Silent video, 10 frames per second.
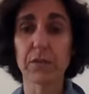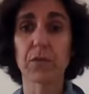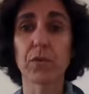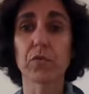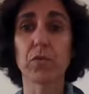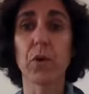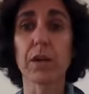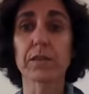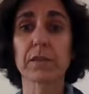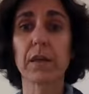or to
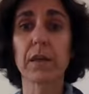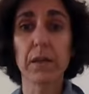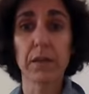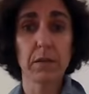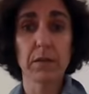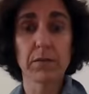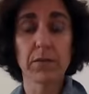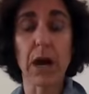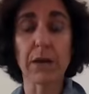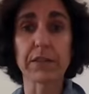us
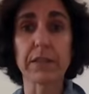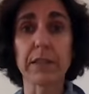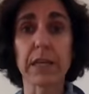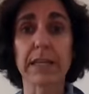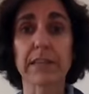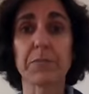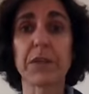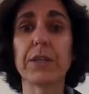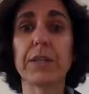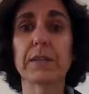for having an
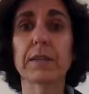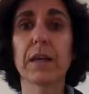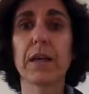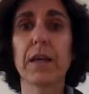experience.